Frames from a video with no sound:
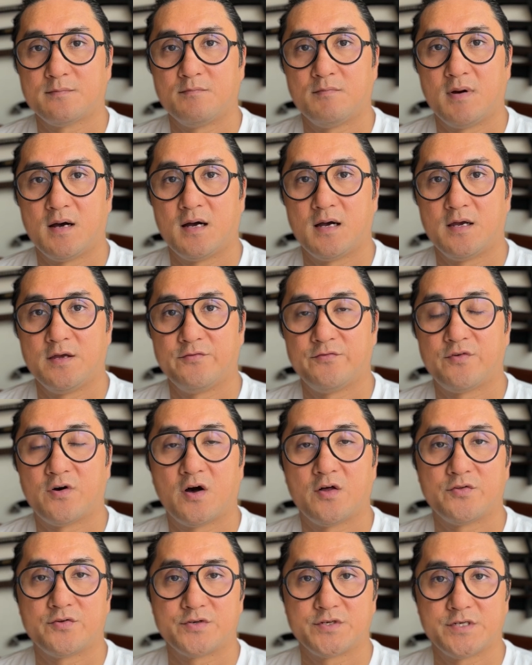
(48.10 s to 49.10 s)
my
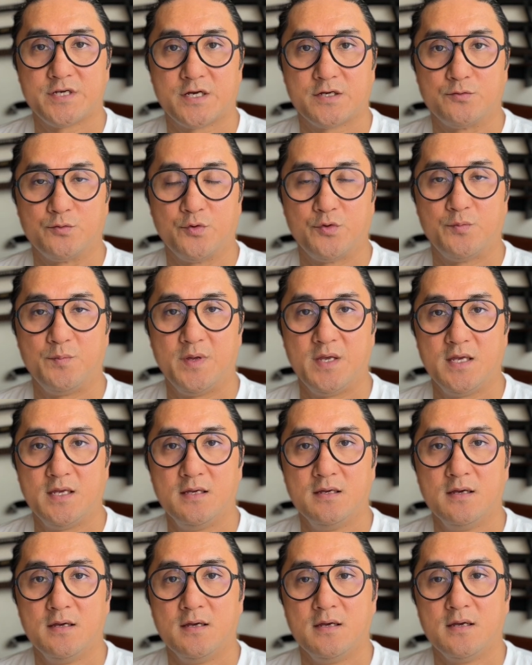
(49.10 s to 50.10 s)
father shared with
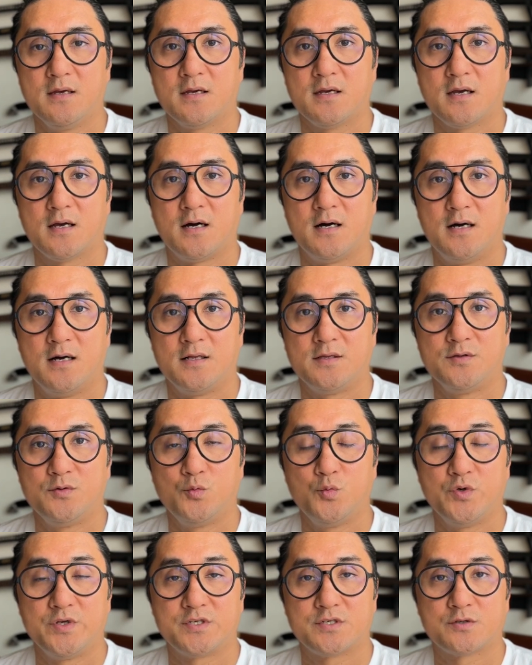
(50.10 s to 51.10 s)
me,
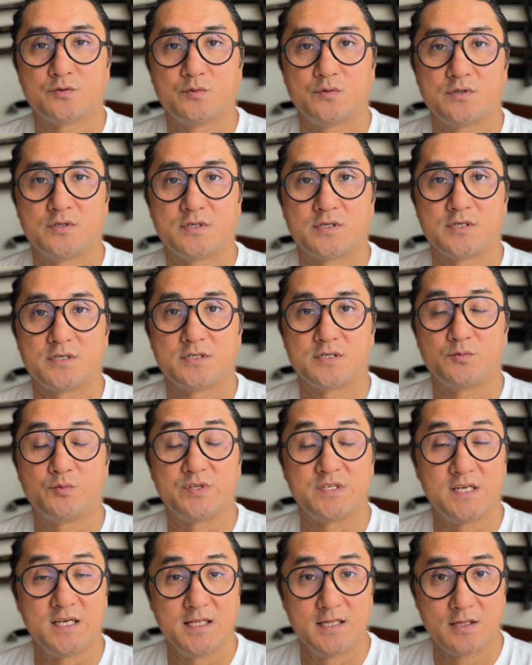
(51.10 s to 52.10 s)
which
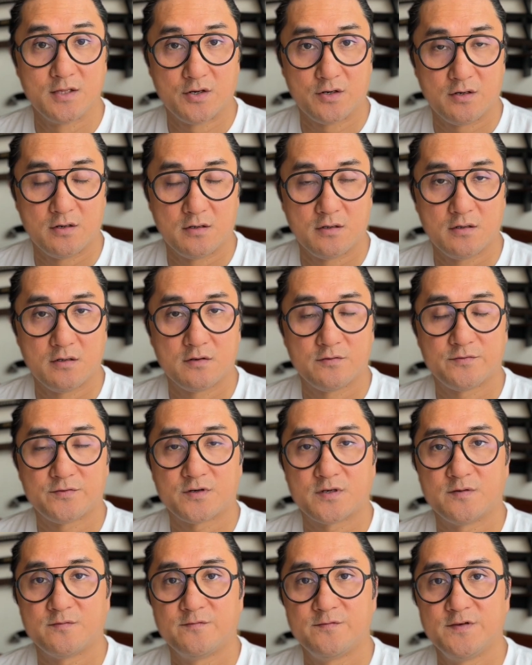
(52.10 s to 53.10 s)
he learned
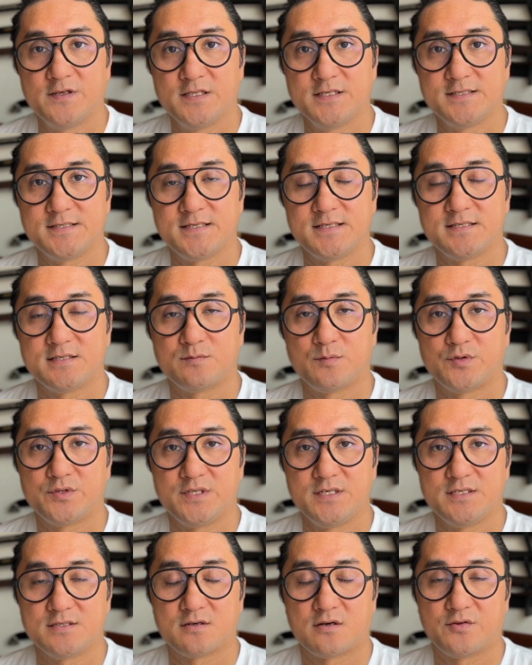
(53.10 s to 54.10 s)
from Felicissimo
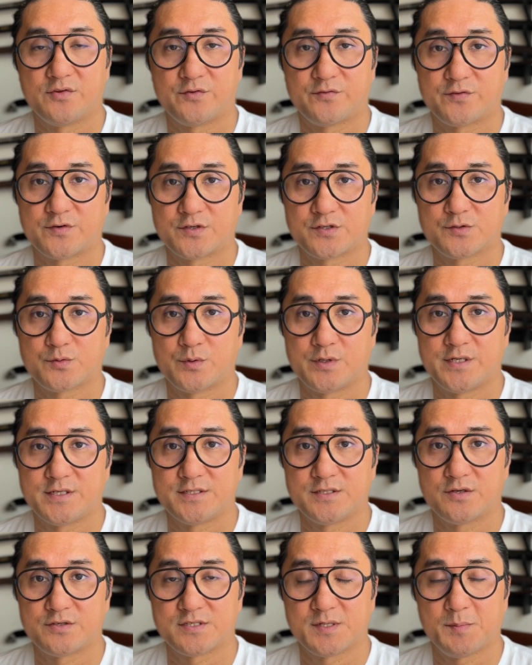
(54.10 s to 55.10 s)
Dizon. The first one is
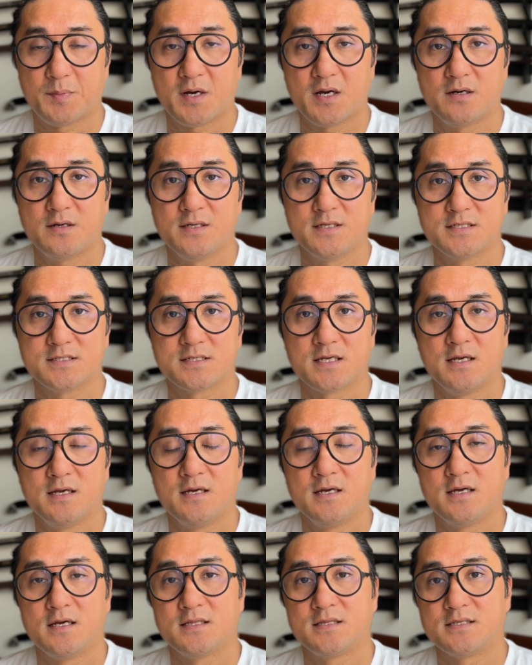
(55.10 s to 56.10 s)
Dosipares,
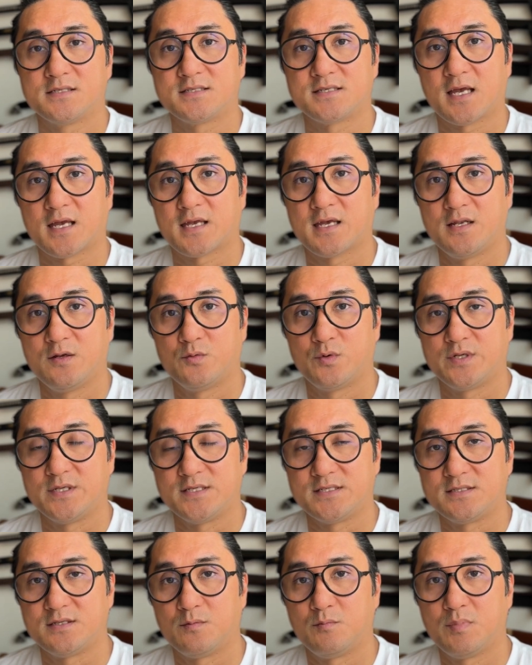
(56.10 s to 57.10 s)
the second one
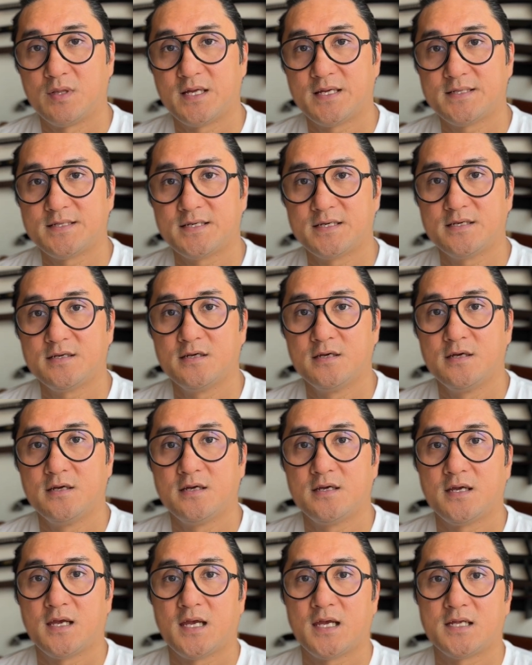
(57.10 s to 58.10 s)
is Doblete,
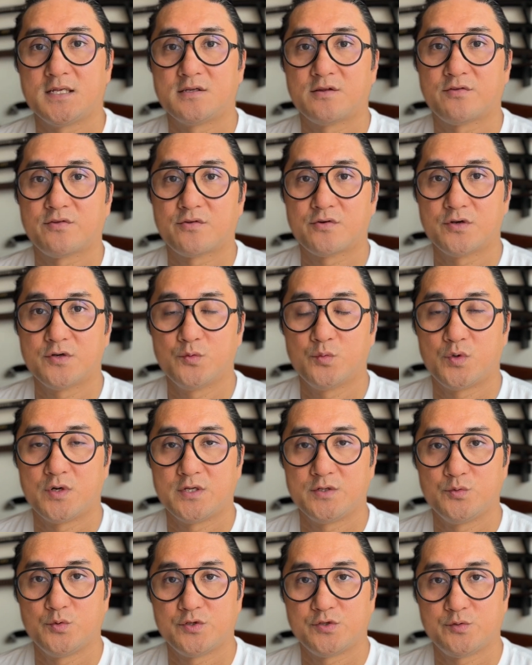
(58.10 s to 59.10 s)
and the third
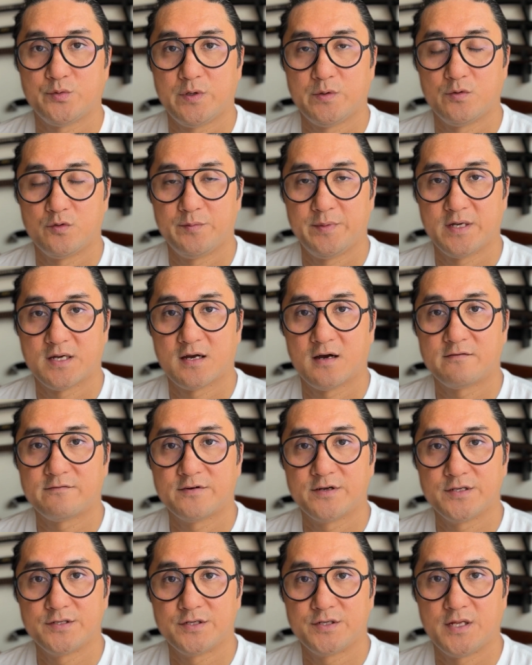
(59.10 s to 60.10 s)
one, which we will be
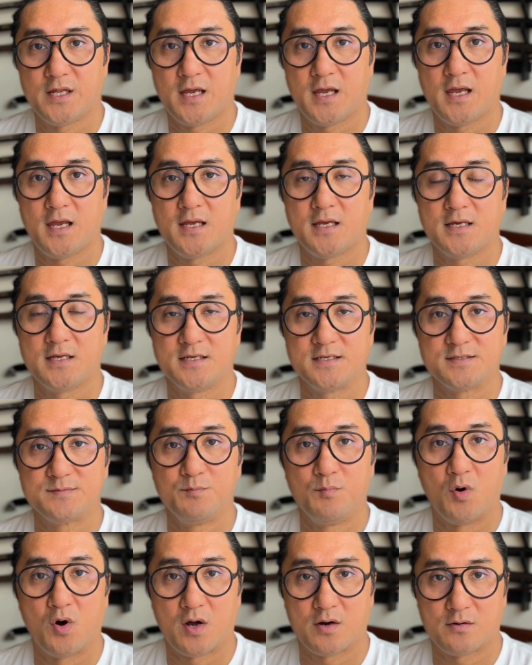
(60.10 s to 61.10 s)
covering today, is
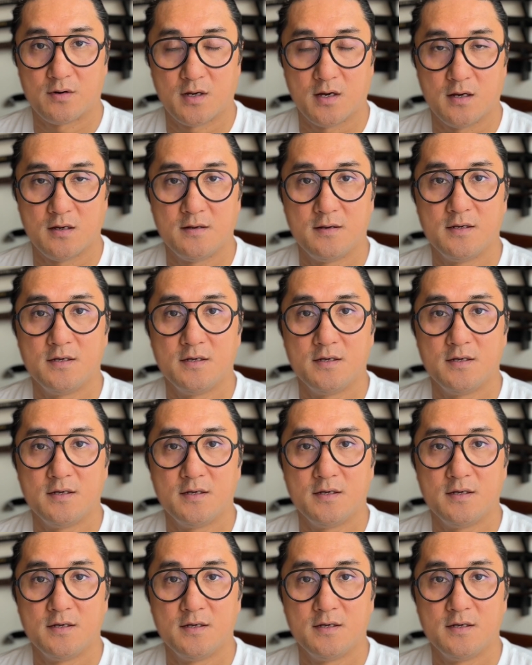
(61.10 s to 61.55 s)
Mohara.